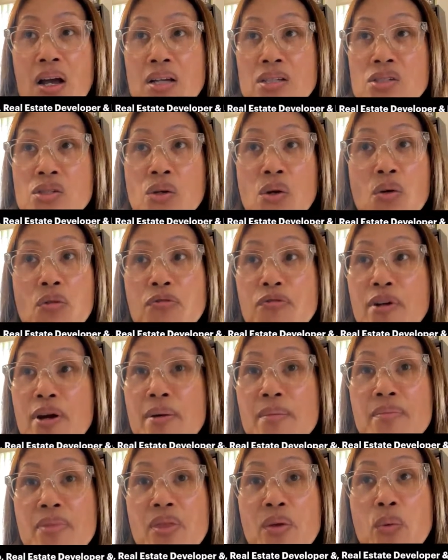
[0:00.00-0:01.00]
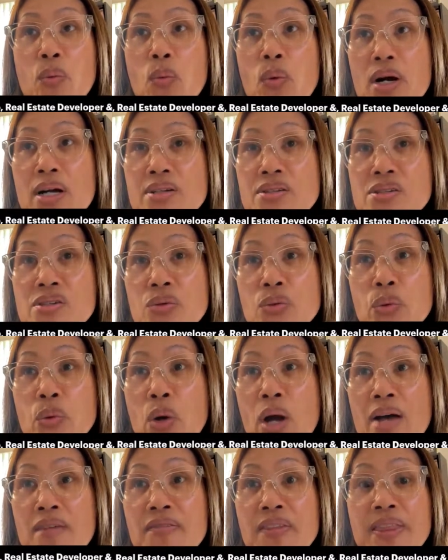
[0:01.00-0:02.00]
So from the ones
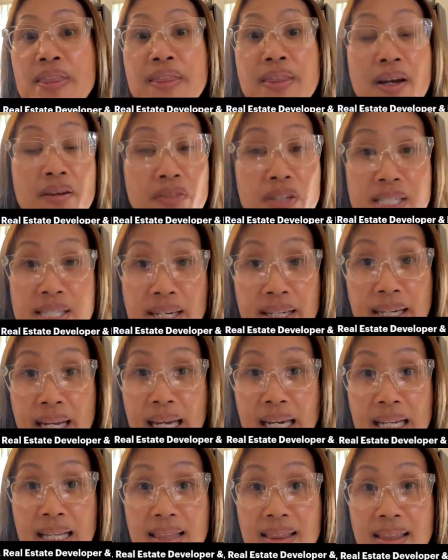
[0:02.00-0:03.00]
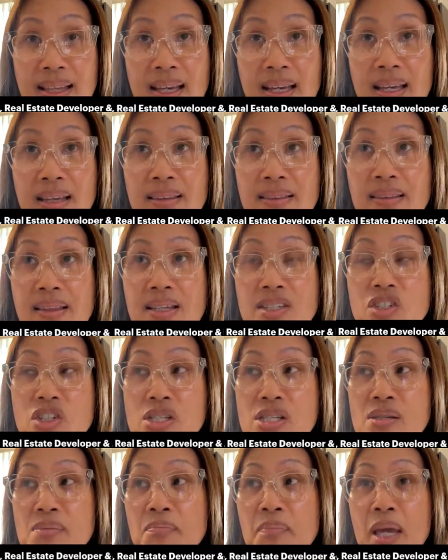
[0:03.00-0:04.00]
who have never done anything,
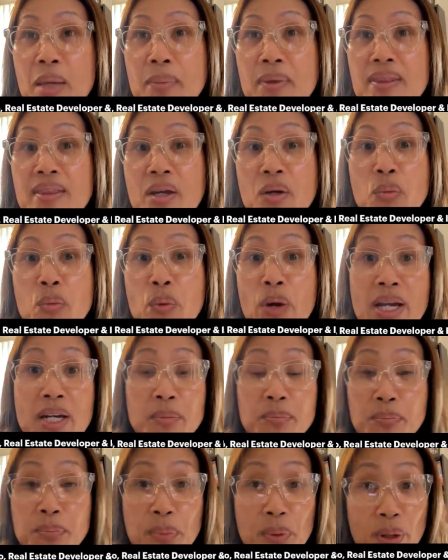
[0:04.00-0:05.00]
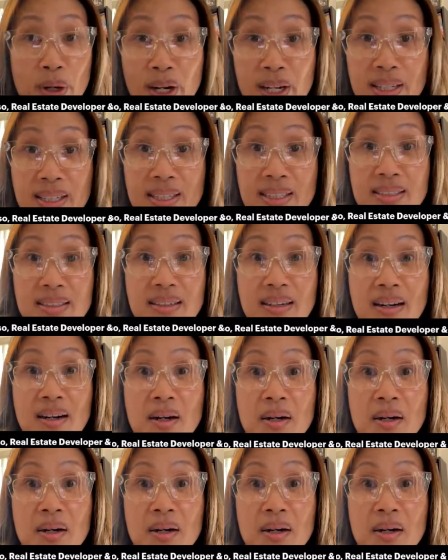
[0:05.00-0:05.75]
maybe they read a book.